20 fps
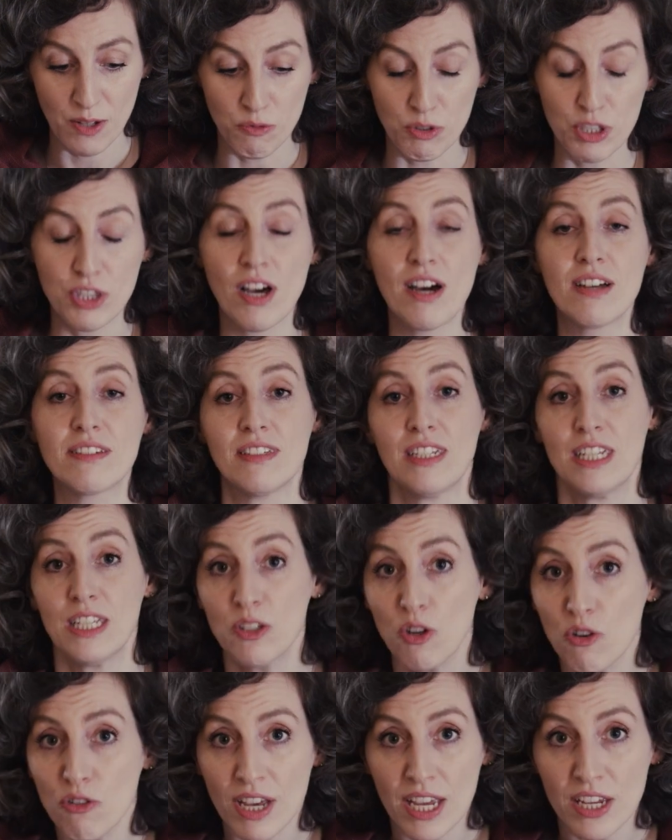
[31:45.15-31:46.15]
Without
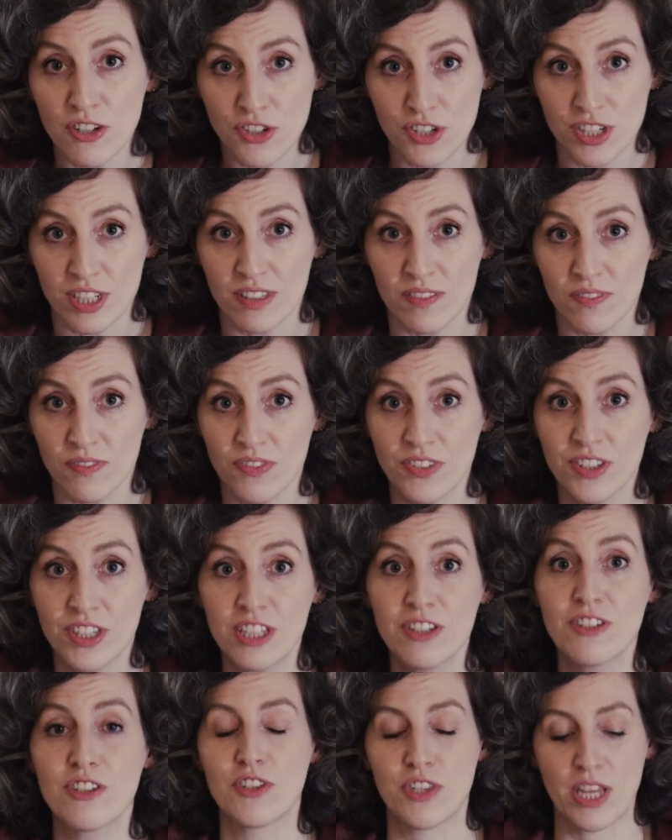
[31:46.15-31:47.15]
innovation,
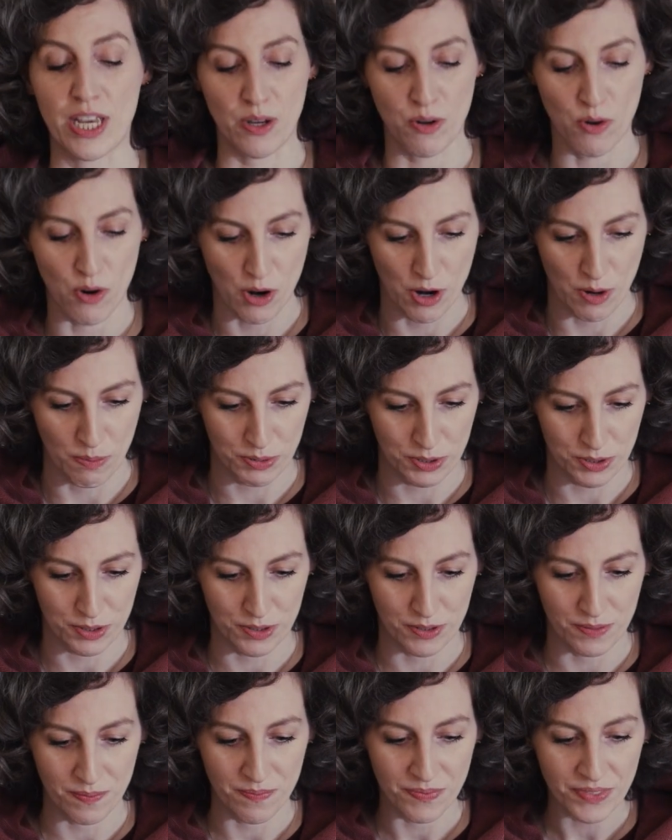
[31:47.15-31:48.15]
it is a
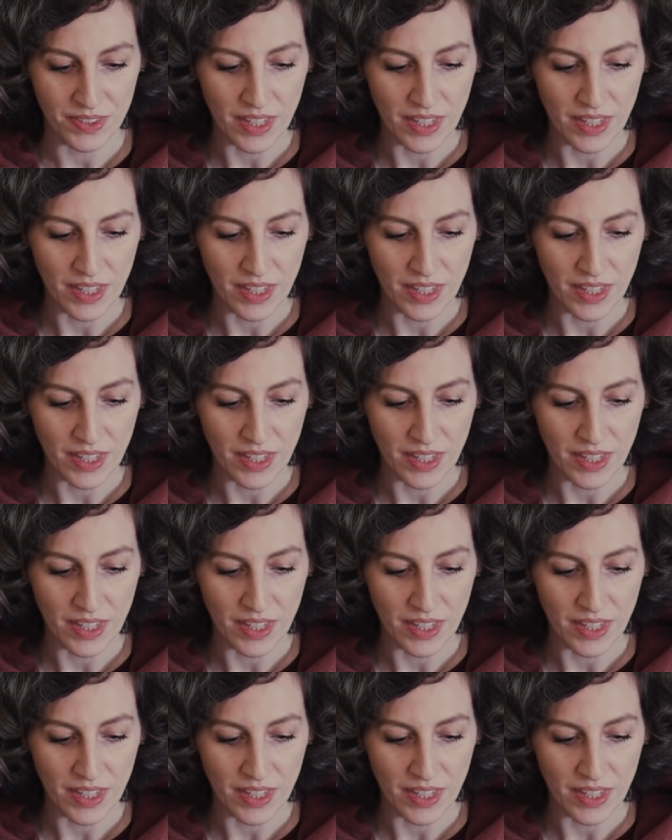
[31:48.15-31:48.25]
corpse."